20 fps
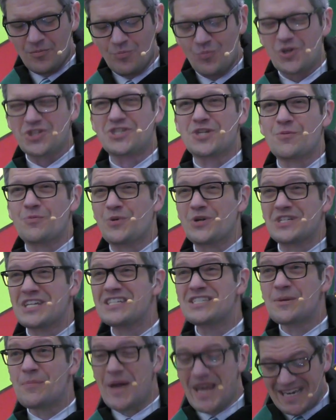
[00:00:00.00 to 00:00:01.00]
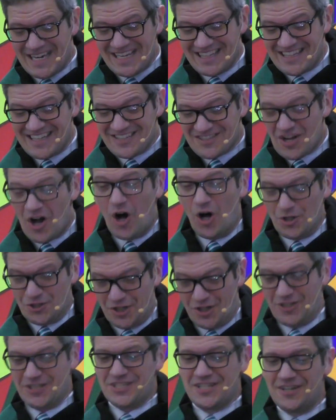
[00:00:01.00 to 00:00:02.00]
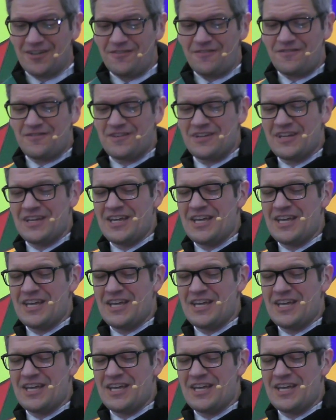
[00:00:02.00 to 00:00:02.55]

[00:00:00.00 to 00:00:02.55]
But to participate in this alternative